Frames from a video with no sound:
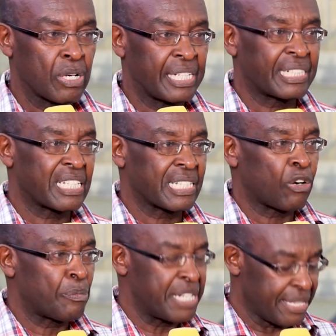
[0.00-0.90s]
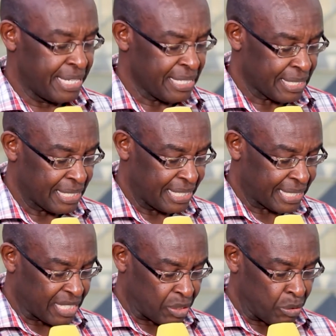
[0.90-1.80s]
Let us obey this.
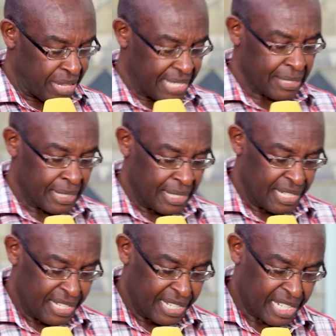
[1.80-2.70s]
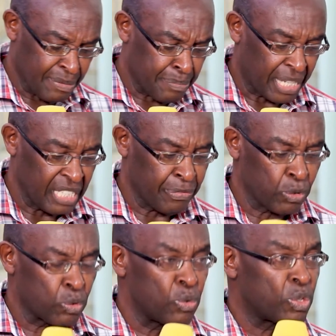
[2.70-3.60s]
Let us do this. Remember, if
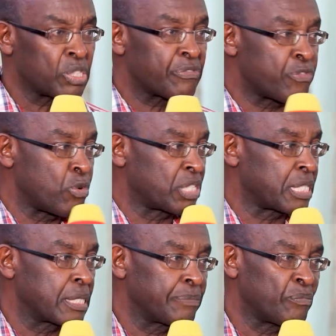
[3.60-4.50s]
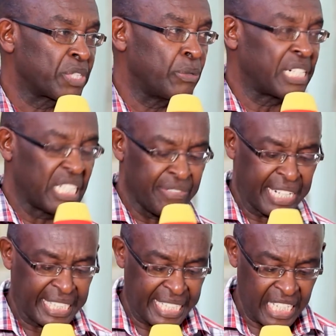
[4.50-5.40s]
you do not vote, you are
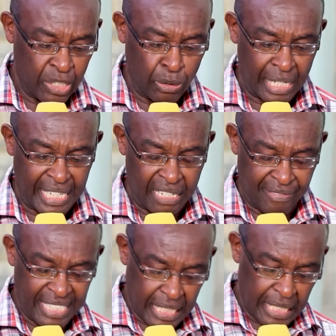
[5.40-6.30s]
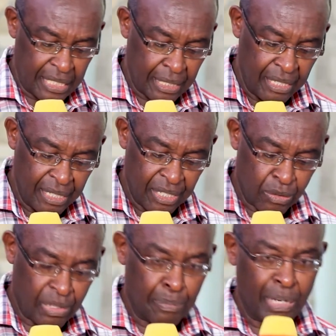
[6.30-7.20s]
giving an edge or an advantage
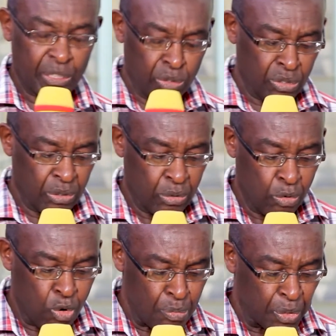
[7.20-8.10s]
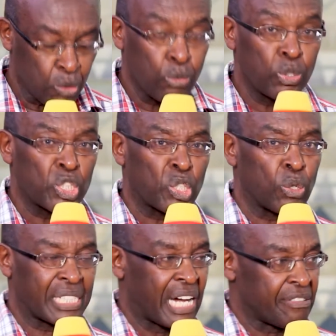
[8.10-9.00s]
to the person whom you would
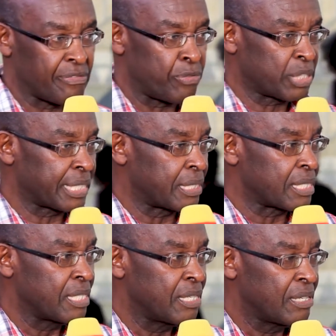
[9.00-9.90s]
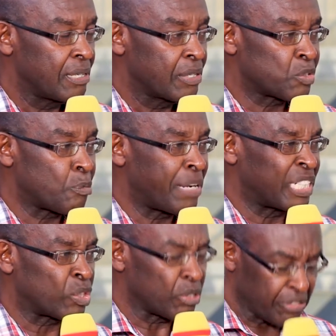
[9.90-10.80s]
not have voted. So
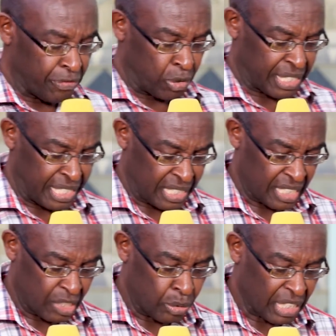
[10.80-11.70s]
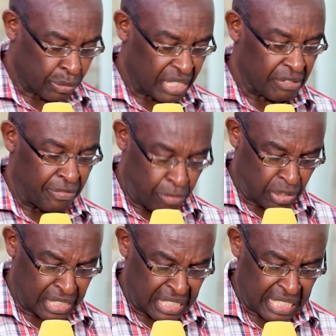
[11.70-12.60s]
by not voting, you are actually
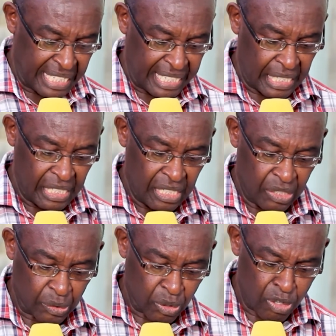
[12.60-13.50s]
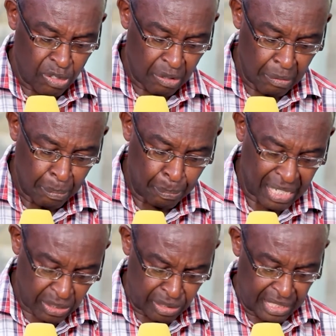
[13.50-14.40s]
voting the wrong
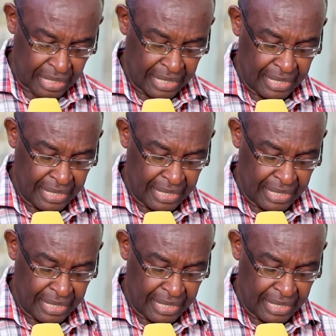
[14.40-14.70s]
person.